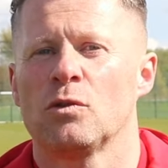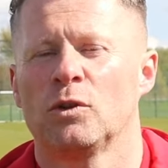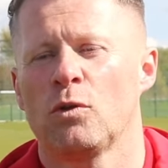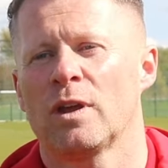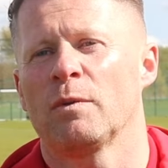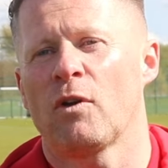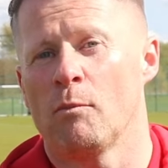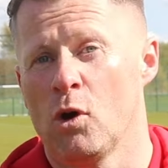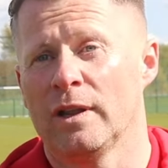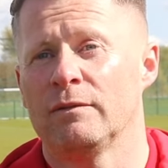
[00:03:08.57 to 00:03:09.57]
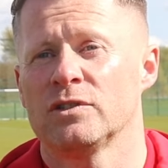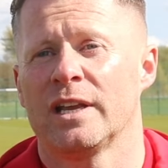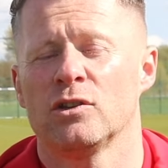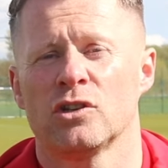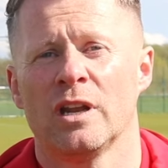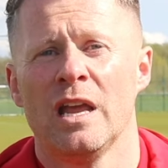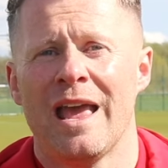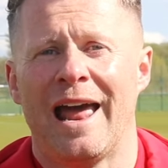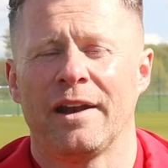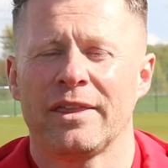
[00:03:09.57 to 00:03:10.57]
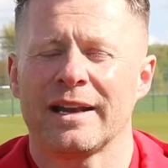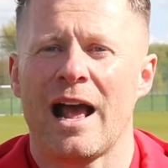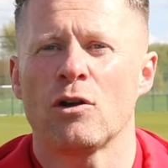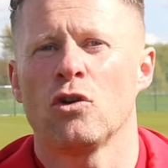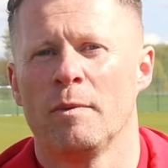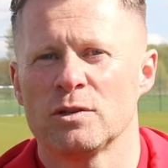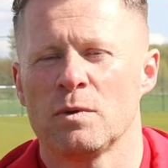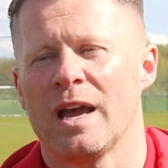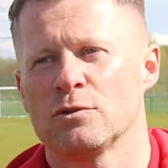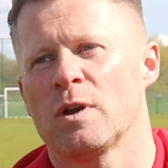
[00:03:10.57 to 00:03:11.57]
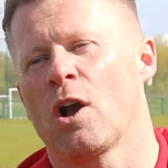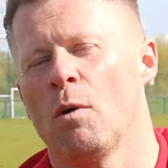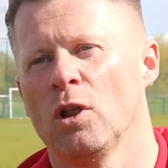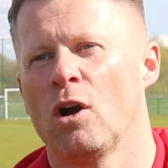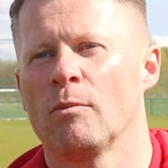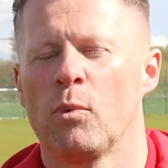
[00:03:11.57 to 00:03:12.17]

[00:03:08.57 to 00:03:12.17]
So I do think we've got more levels in us, and I think that'll come as we go along.